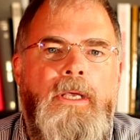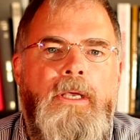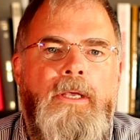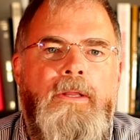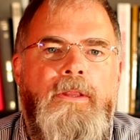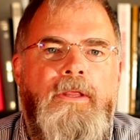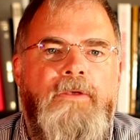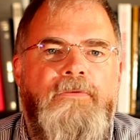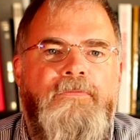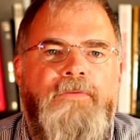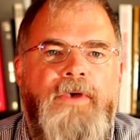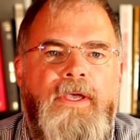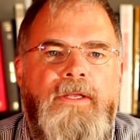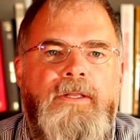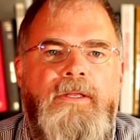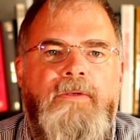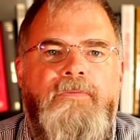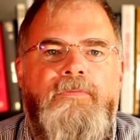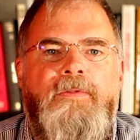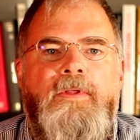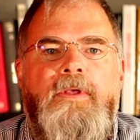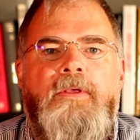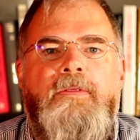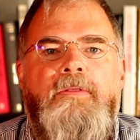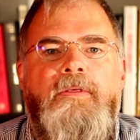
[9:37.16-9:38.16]
The effect
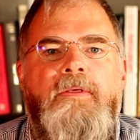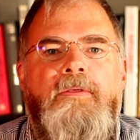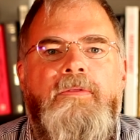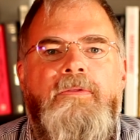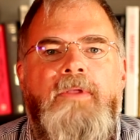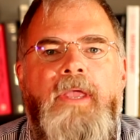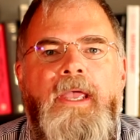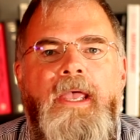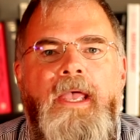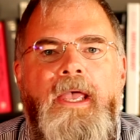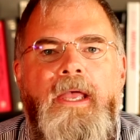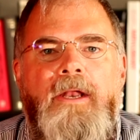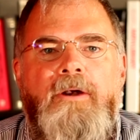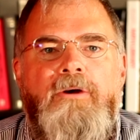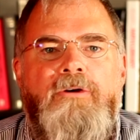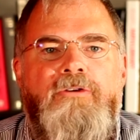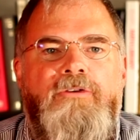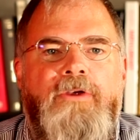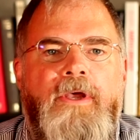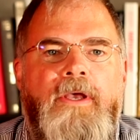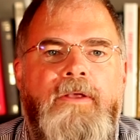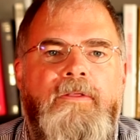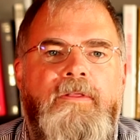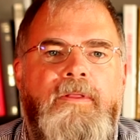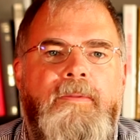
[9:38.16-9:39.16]
of this is to
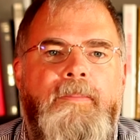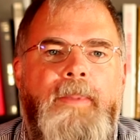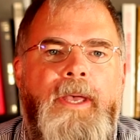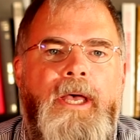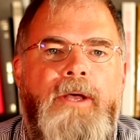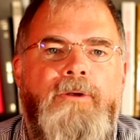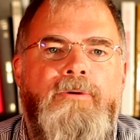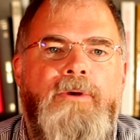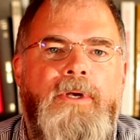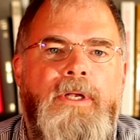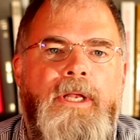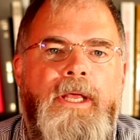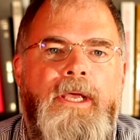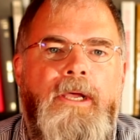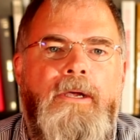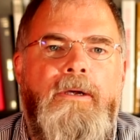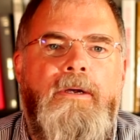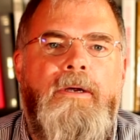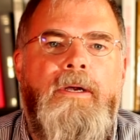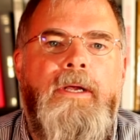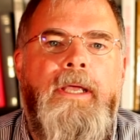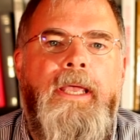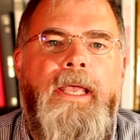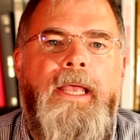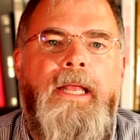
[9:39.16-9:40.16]
energize the boundary
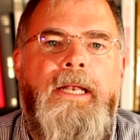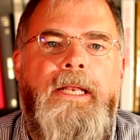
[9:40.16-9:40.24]
layer